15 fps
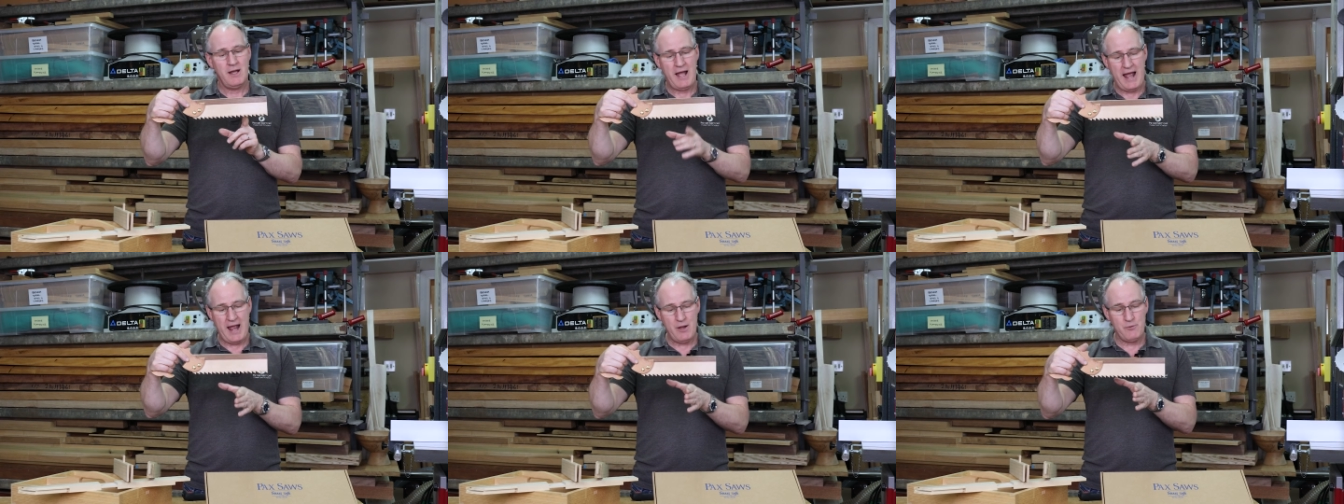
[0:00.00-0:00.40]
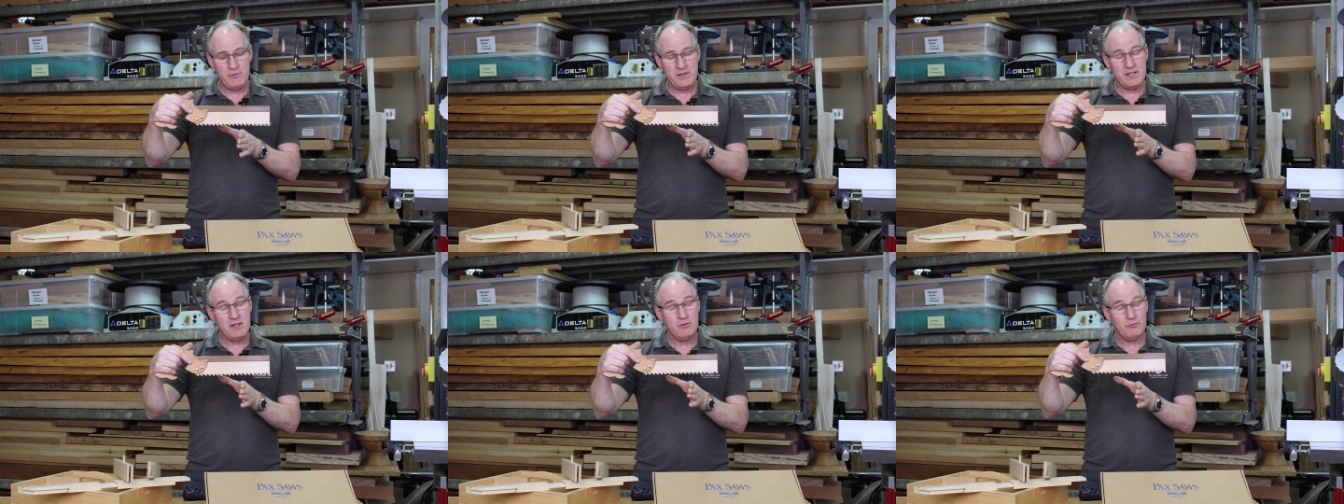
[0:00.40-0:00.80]
how
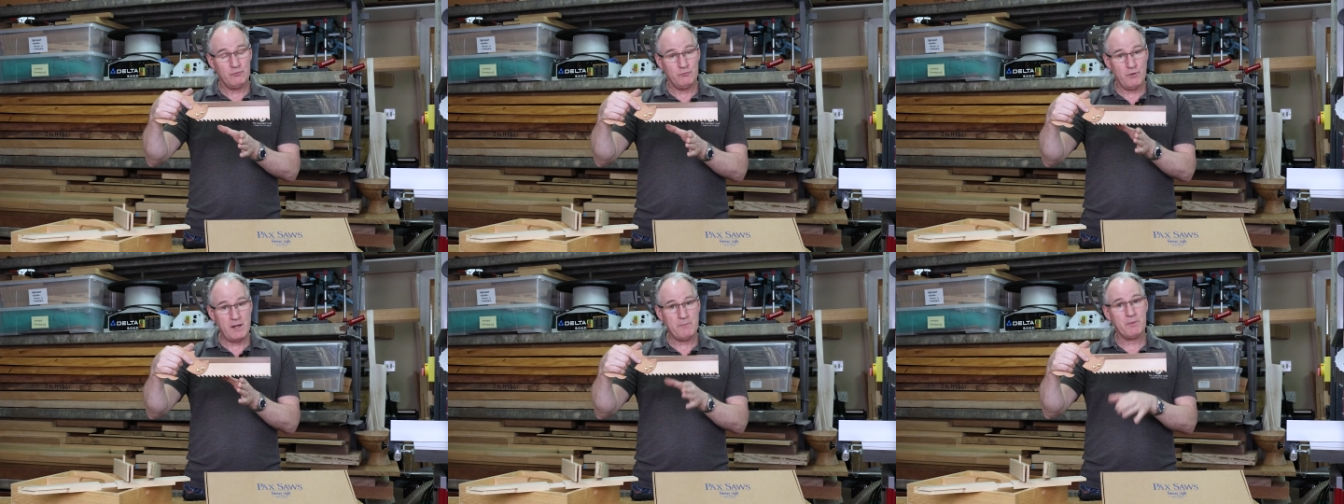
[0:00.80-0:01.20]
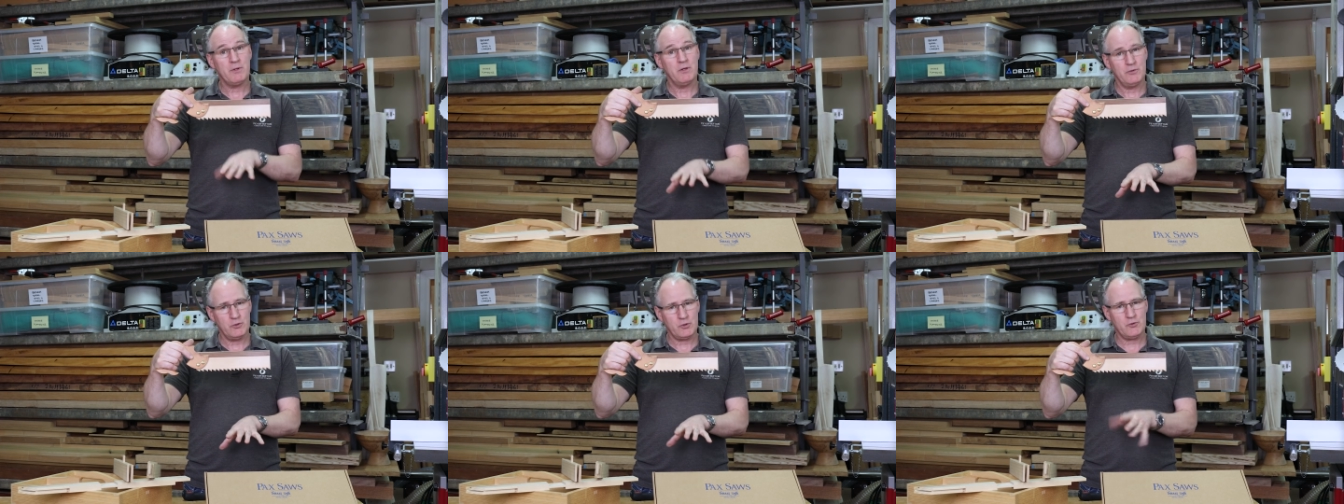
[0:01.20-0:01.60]
the rip
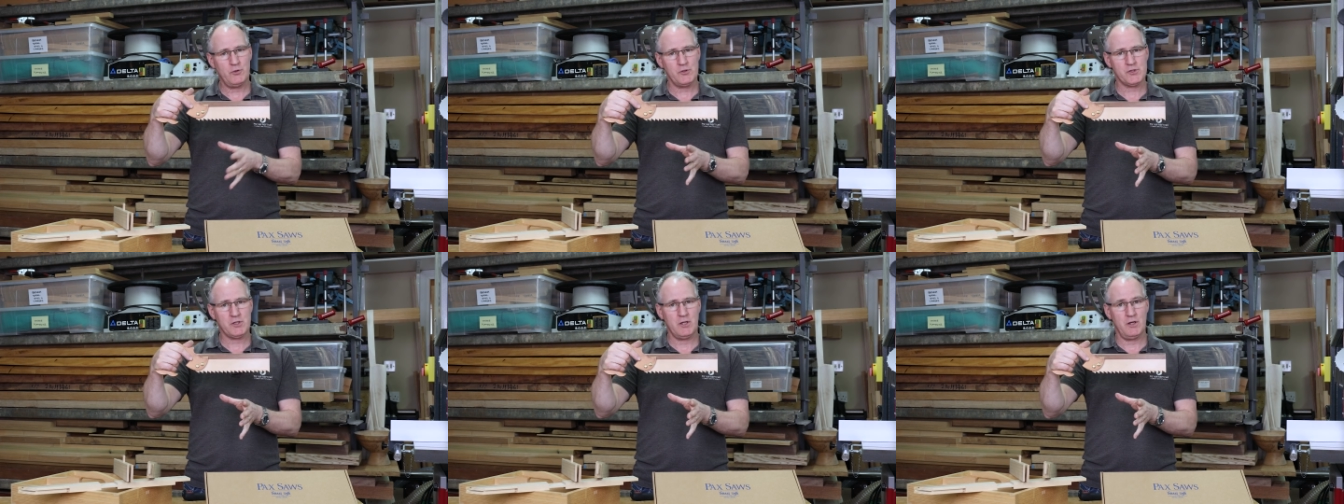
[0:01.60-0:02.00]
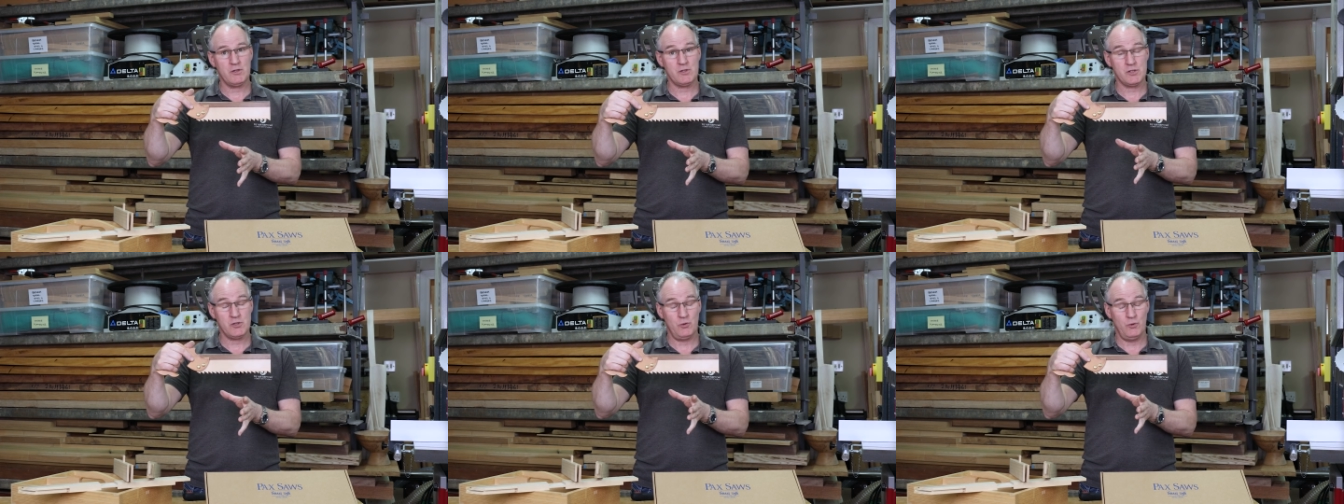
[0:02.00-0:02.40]
and the cross
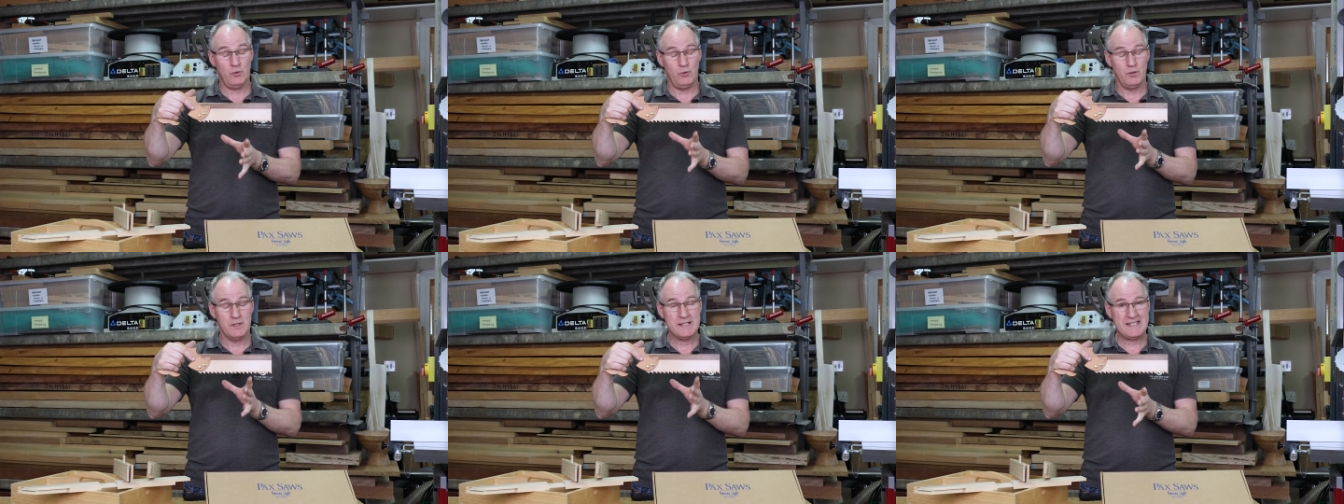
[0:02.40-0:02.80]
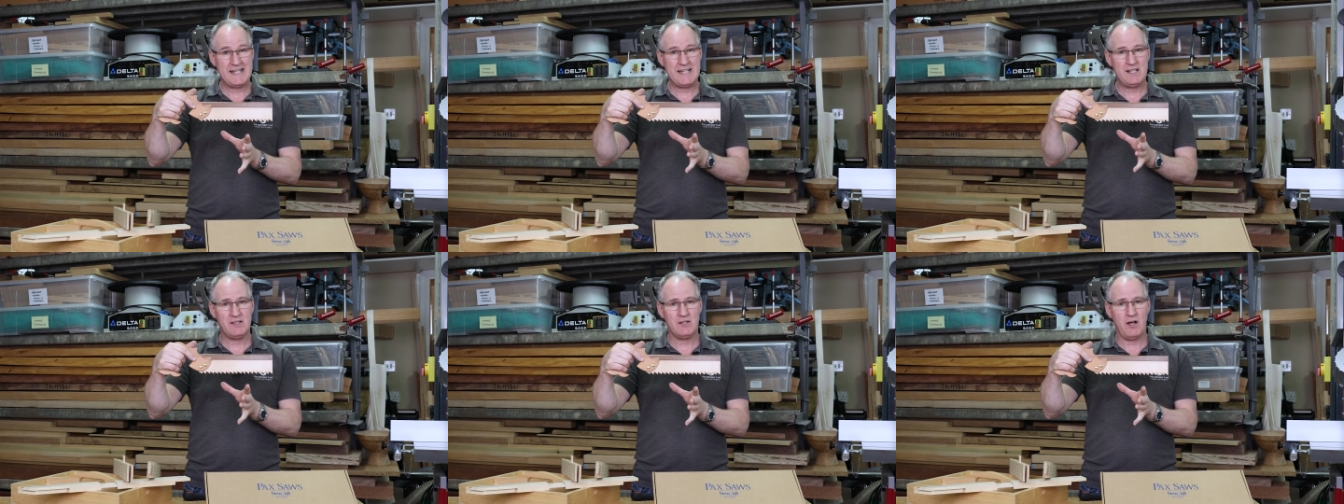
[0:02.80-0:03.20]
cut saw
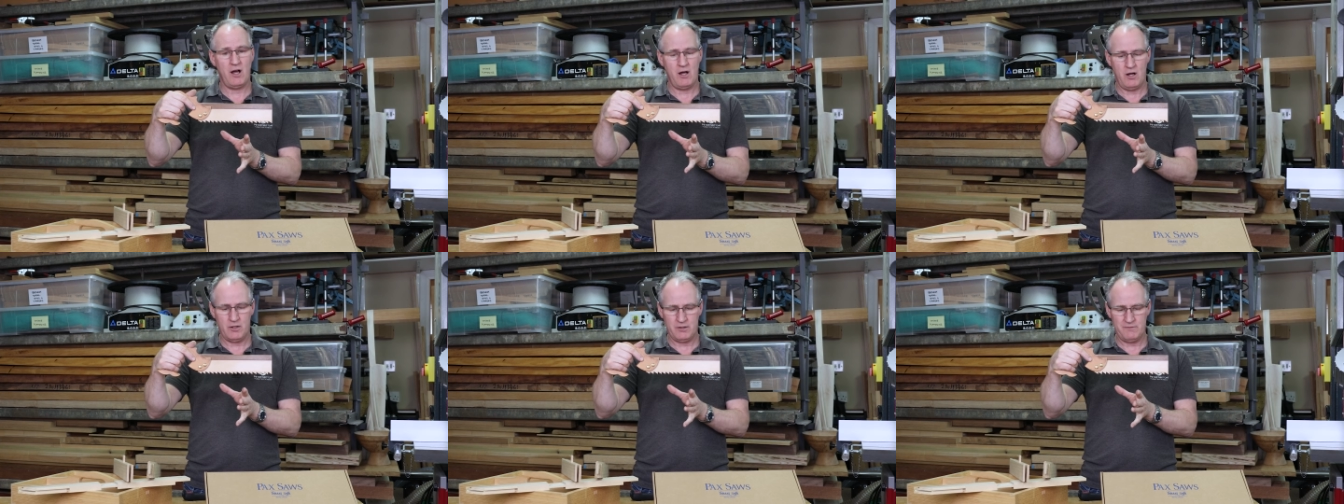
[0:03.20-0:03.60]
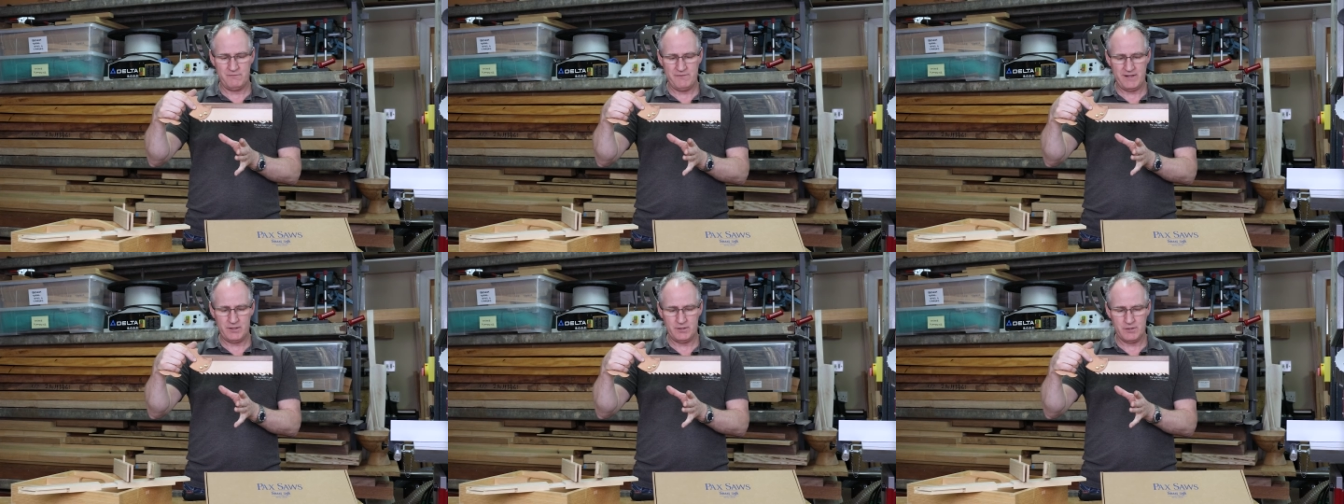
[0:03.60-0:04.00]
teeth are
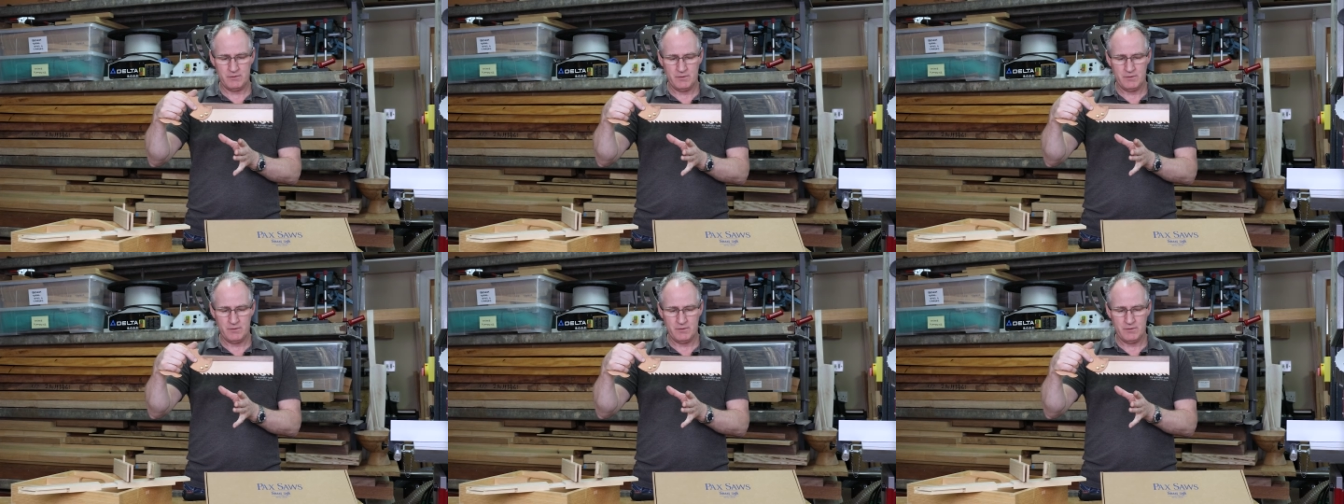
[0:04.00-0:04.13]
configured.